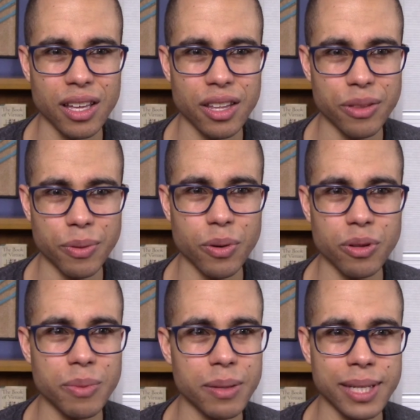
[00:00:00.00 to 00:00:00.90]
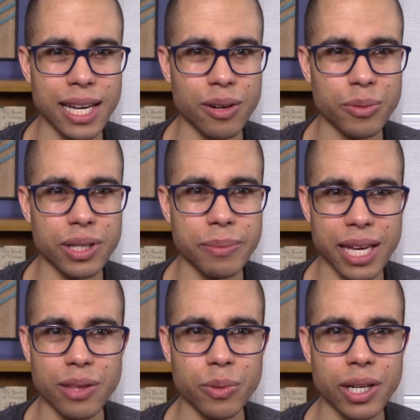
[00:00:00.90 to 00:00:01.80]
throw the baby out with the
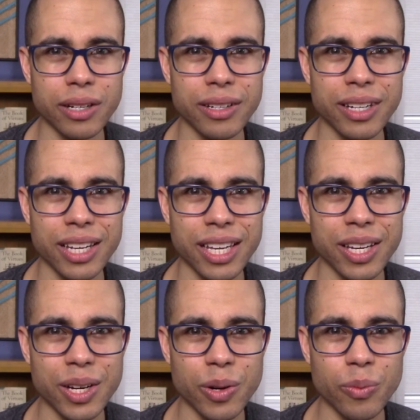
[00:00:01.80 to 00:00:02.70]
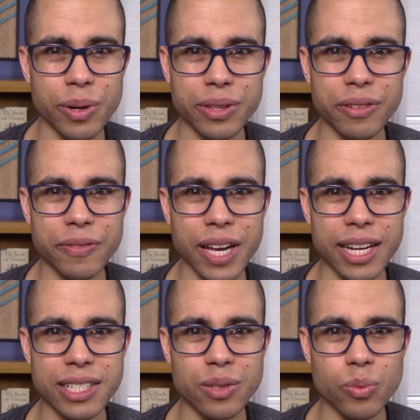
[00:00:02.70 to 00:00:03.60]
bathwater, where they'll
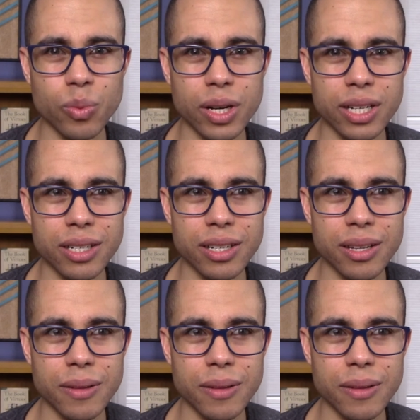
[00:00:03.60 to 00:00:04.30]
find one